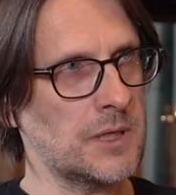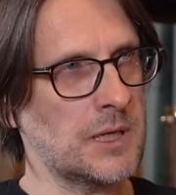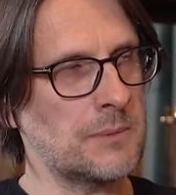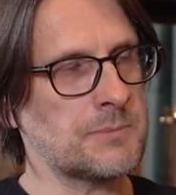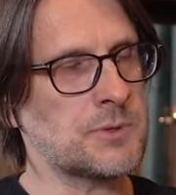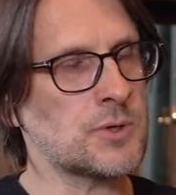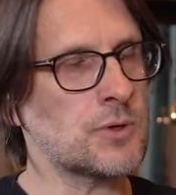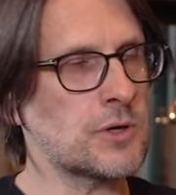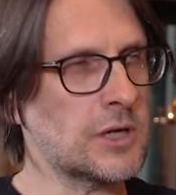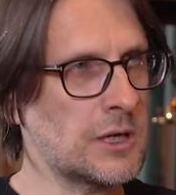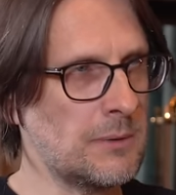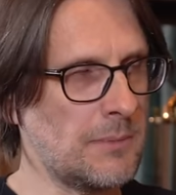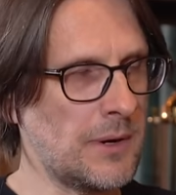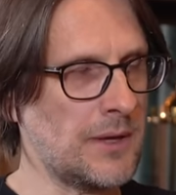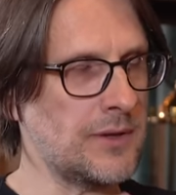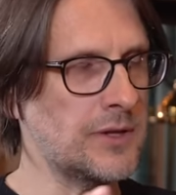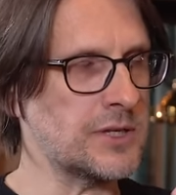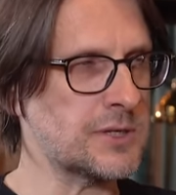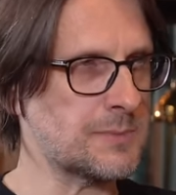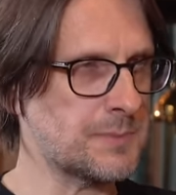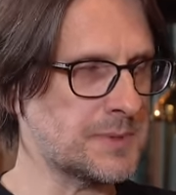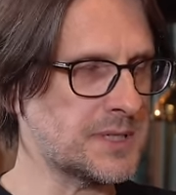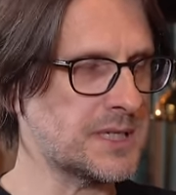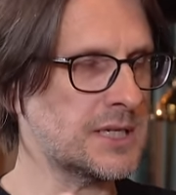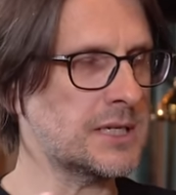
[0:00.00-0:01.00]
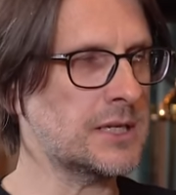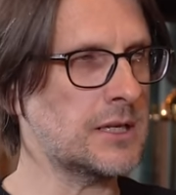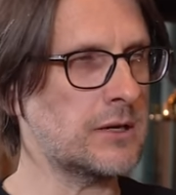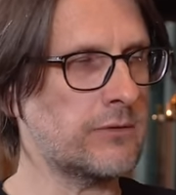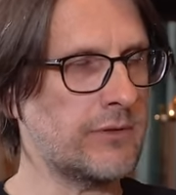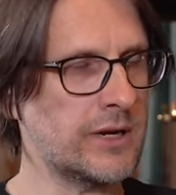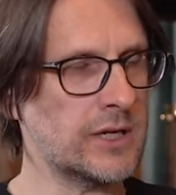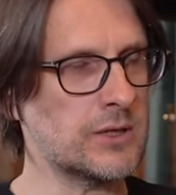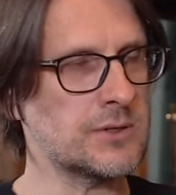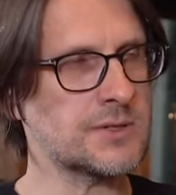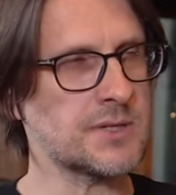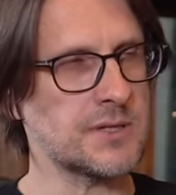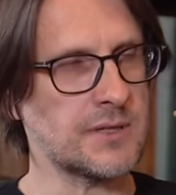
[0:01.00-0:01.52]
And I'm talking about those particular
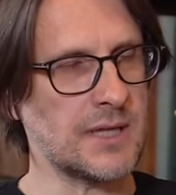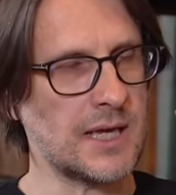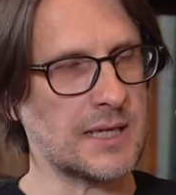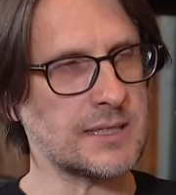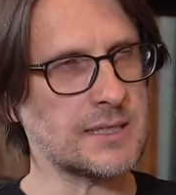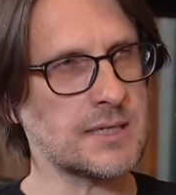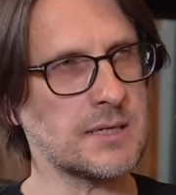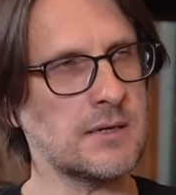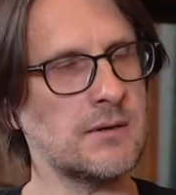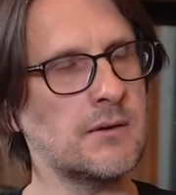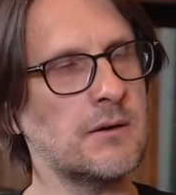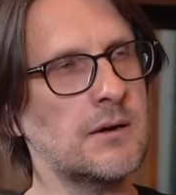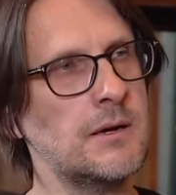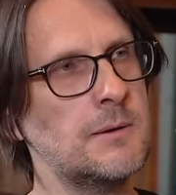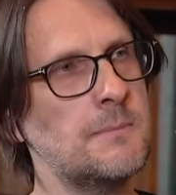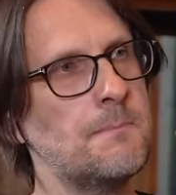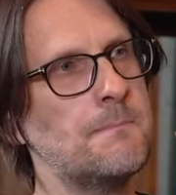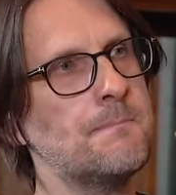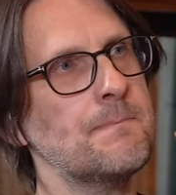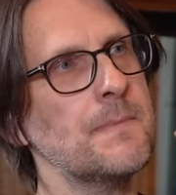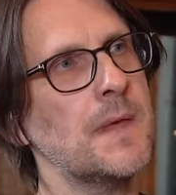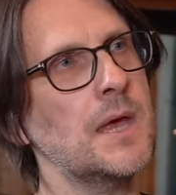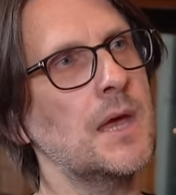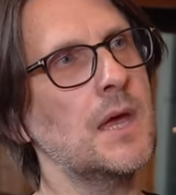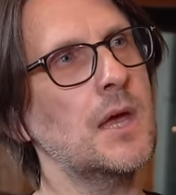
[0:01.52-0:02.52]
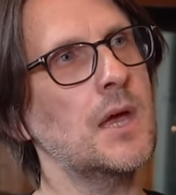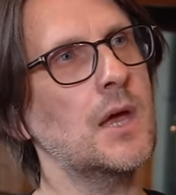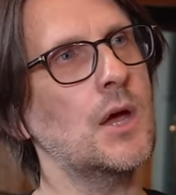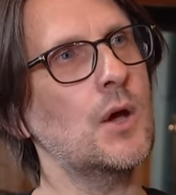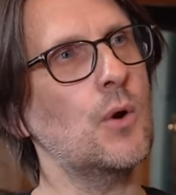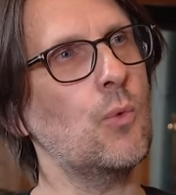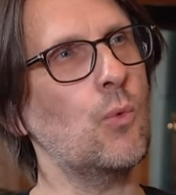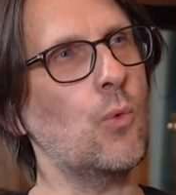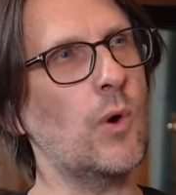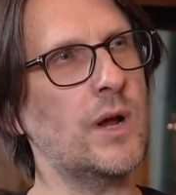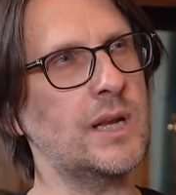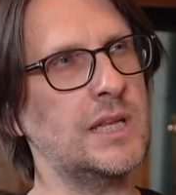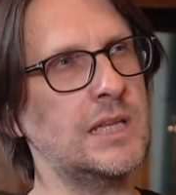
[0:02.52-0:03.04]
records at that time,
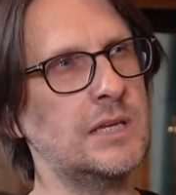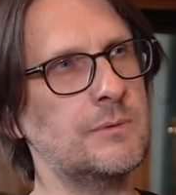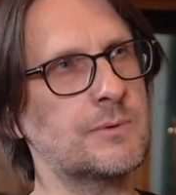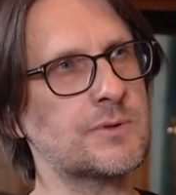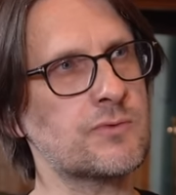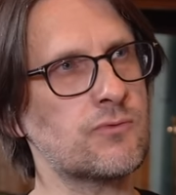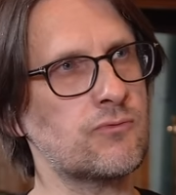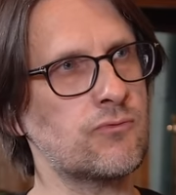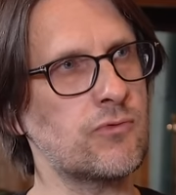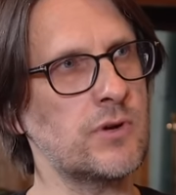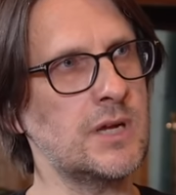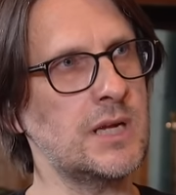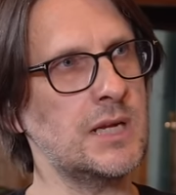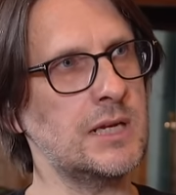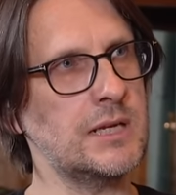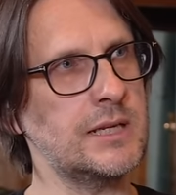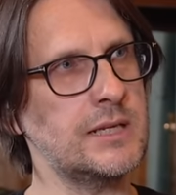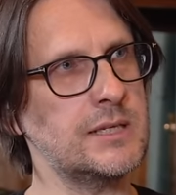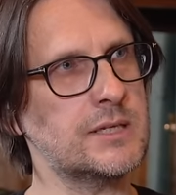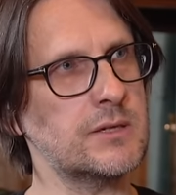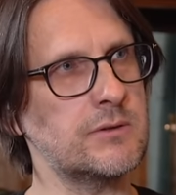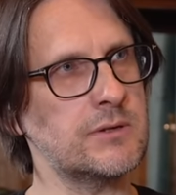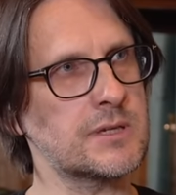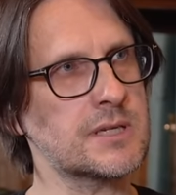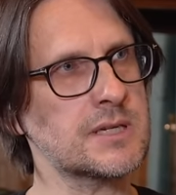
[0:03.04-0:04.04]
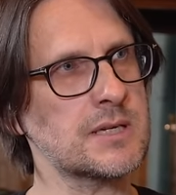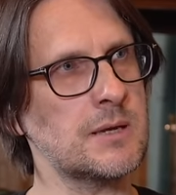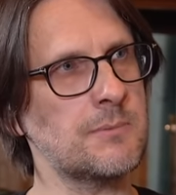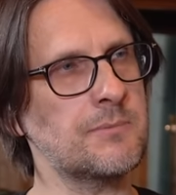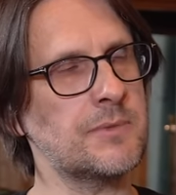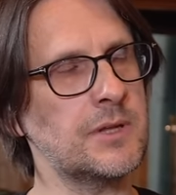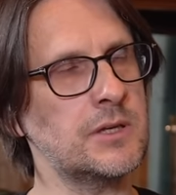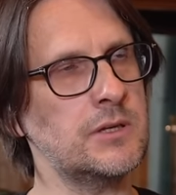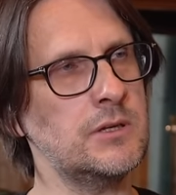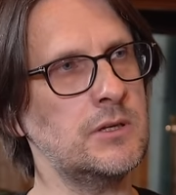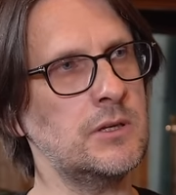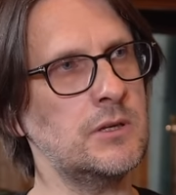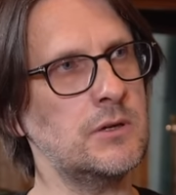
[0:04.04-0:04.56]
when he was really doing
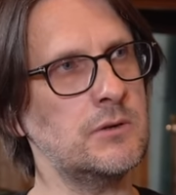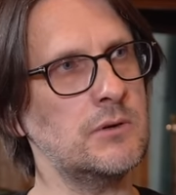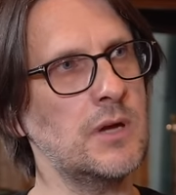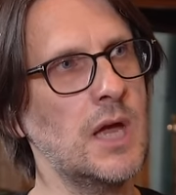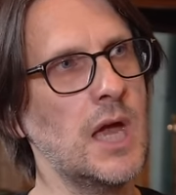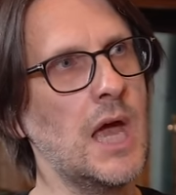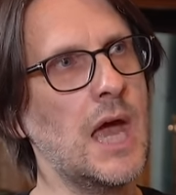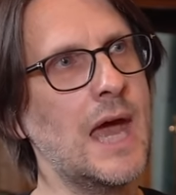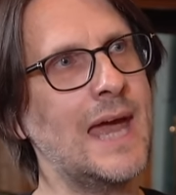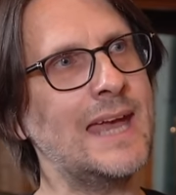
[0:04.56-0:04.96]
something new.